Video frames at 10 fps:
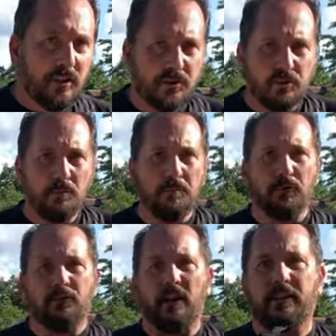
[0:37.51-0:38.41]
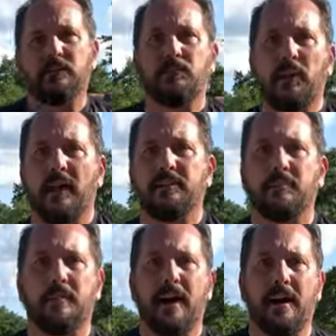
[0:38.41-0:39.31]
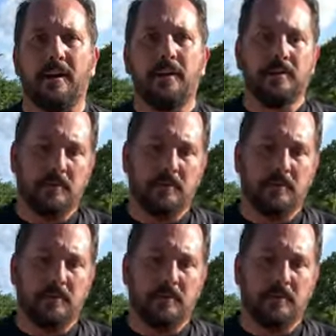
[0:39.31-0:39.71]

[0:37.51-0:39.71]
Super flexible as a bag.